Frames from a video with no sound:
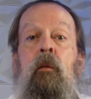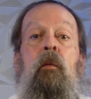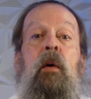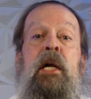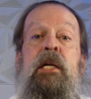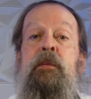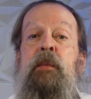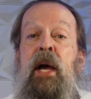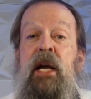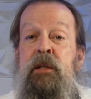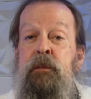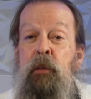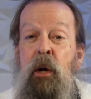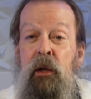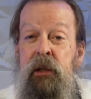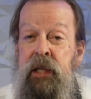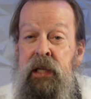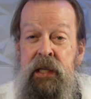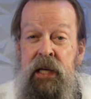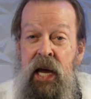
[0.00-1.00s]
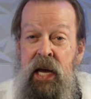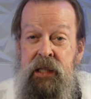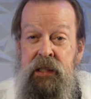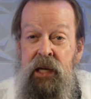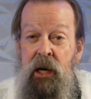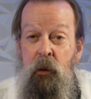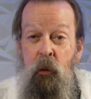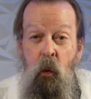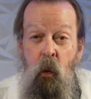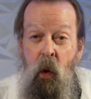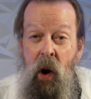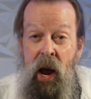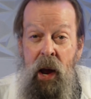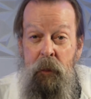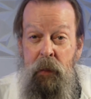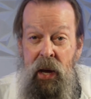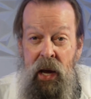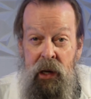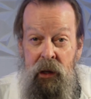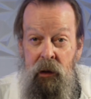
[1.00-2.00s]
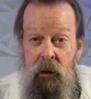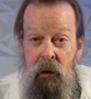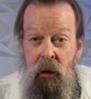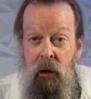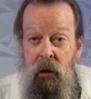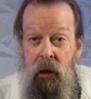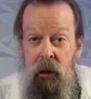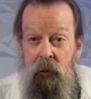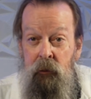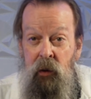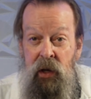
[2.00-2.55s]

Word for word: which makes multitasking way better on